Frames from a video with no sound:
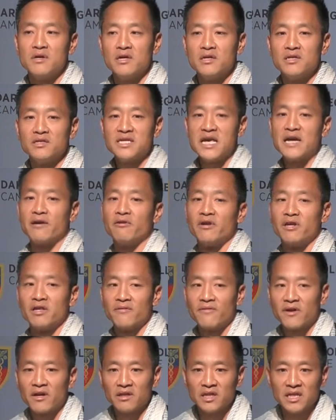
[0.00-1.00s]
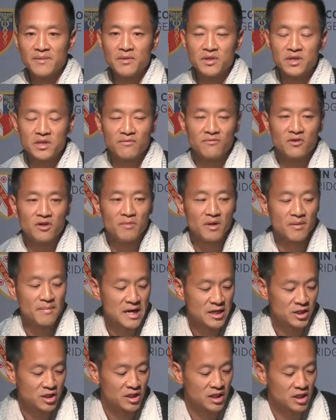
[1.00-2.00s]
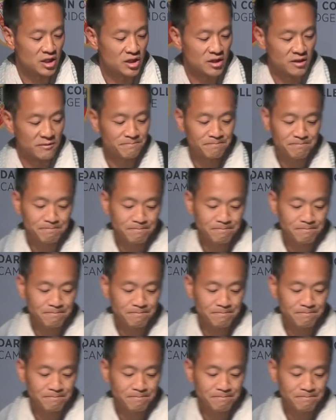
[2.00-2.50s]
sacred at the very limits of human imagination.